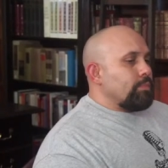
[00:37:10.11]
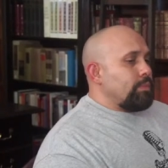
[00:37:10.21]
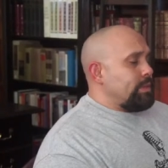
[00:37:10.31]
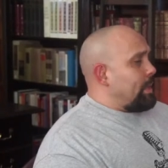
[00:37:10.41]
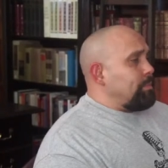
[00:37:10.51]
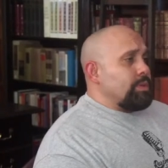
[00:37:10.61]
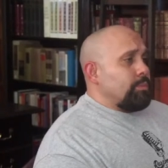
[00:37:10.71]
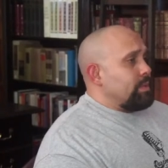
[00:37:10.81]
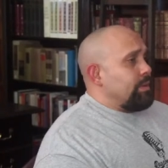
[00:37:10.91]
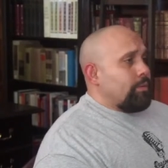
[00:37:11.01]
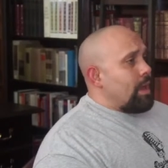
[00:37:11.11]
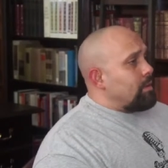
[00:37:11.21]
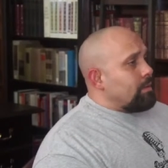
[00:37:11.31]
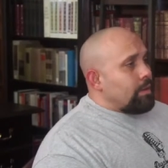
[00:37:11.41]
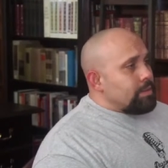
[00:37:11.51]
Septuagint was never
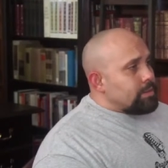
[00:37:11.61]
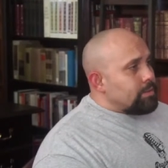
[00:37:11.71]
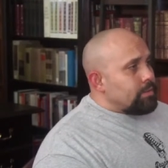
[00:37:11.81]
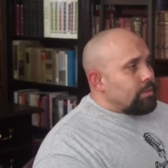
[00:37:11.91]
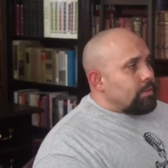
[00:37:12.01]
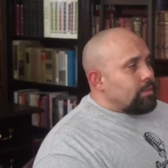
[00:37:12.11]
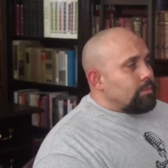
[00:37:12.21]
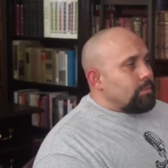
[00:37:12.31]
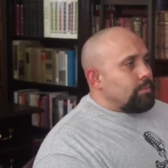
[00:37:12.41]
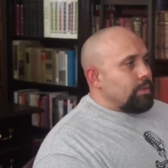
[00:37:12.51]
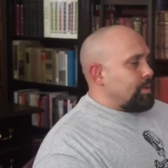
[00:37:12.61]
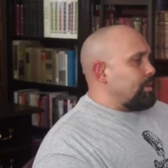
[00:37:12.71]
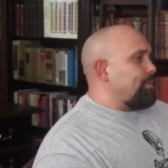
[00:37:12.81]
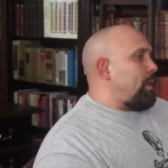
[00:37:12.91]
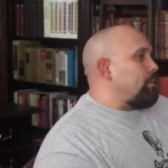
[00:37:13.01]
canonized. Mm-hmm. The
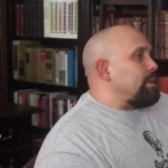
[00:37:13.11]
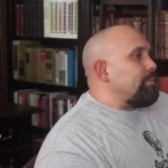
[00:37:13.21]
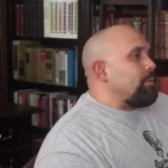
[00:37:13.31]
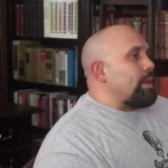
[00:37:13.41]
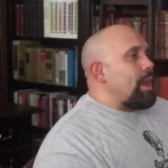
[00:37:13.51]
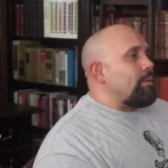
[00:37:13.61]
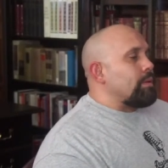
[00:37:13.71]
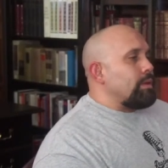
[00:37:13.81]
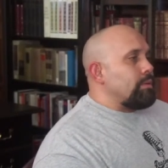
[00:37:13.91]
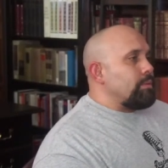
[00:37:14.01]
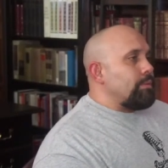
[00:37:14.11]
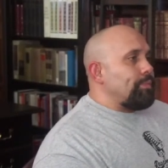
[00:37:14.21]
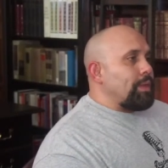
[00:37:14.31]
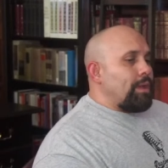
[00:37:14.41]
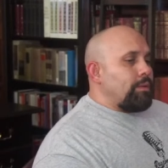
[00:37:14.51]
church fathers never gathered and
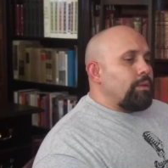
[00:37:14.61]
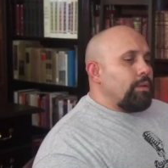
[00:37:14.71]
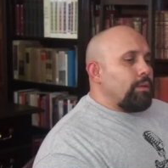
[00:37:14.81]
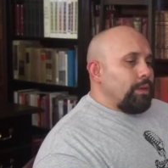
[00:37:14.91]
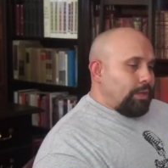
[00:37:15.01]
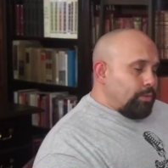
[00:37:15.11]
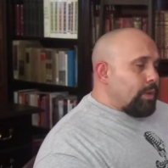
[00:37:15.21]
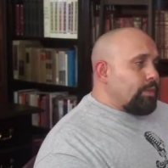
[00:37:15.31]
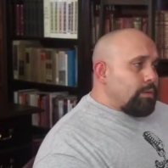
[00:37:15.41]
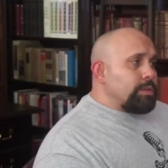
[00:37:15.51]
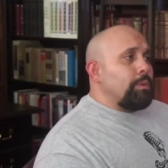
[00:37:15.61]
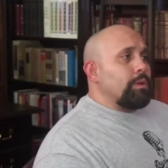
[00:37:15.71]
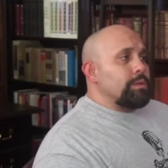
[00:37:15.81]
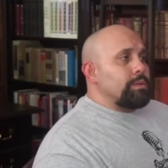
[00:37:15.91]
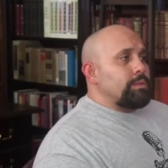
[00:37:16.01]
and included those
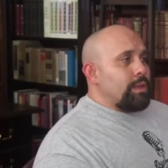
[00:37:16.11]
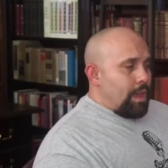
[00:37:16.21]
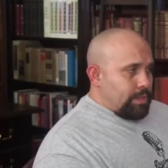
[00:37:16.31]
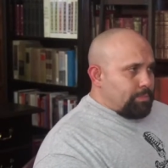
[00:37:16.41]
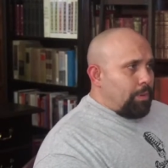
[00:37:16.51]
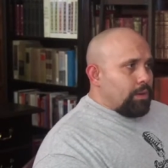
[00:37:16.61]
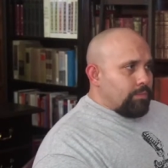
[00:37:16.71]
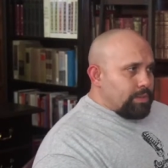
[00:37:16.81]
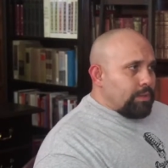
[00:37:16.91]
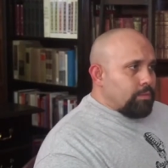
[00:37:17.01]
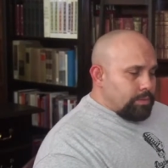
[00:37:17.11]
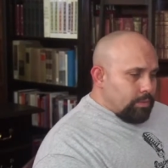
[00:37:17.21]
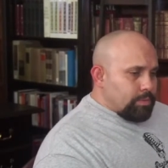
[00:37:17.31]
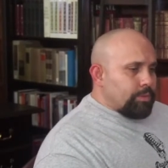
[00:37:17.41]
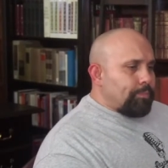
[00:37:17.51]
books as part of sacred scripture.